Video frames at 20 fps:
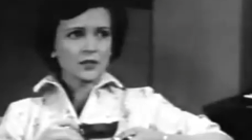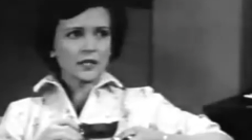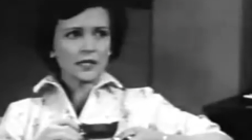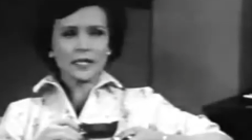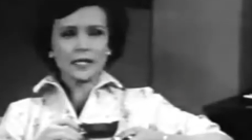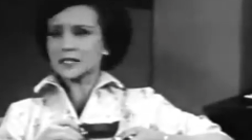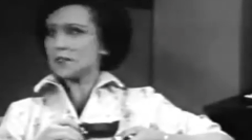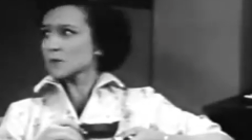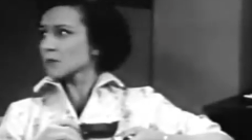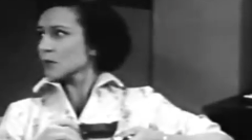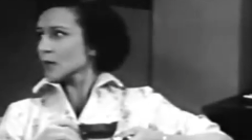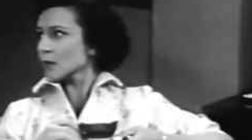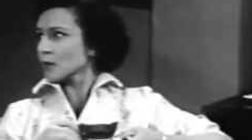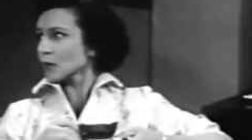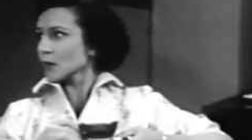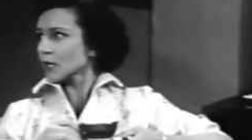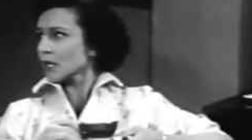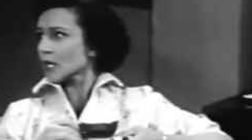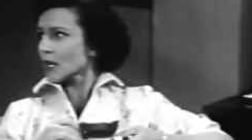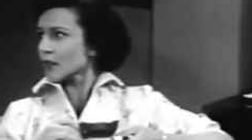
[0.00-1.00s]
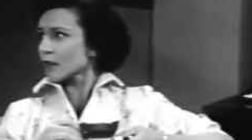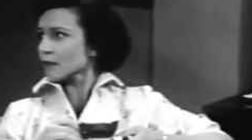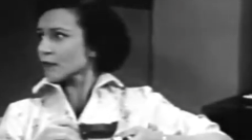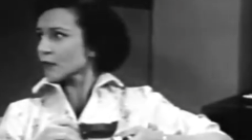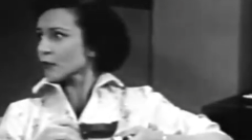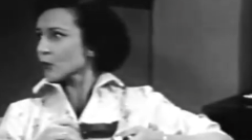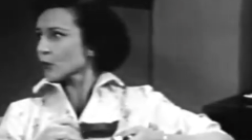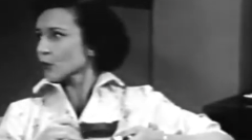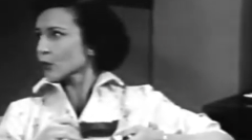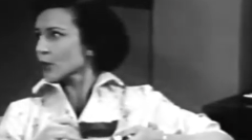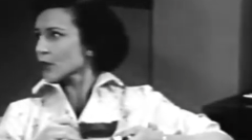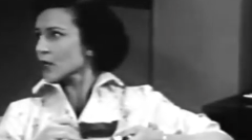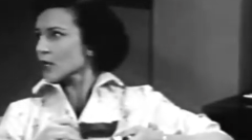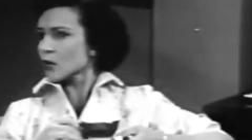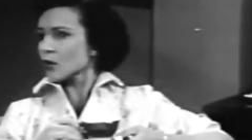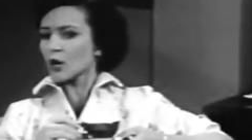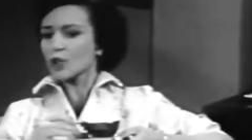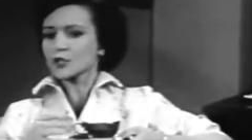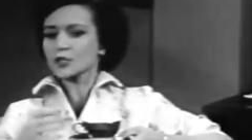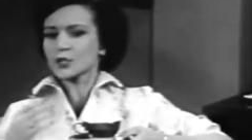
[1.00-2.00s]
Tried to get some people together for a worthy
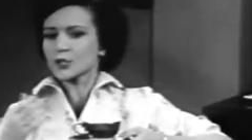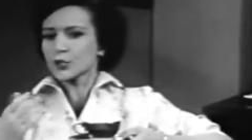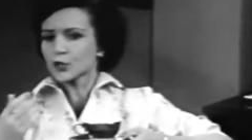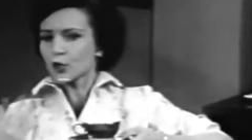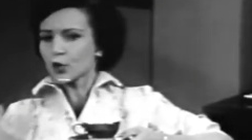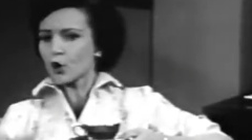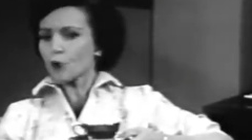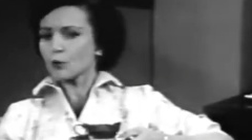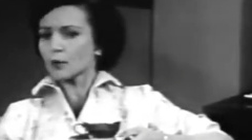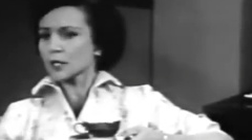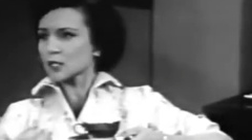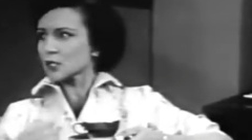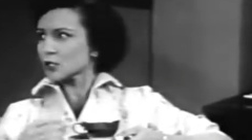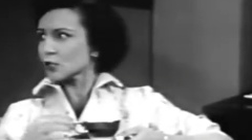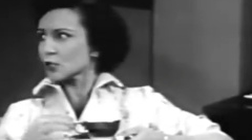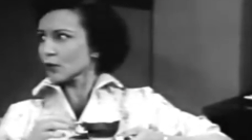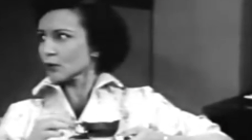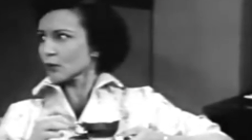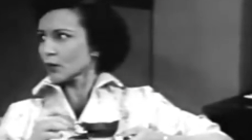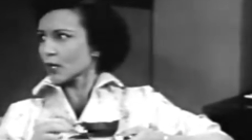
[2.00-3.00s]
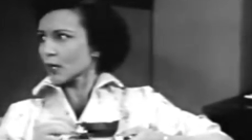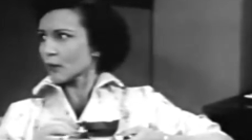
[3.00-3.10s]
cause, and nobody showed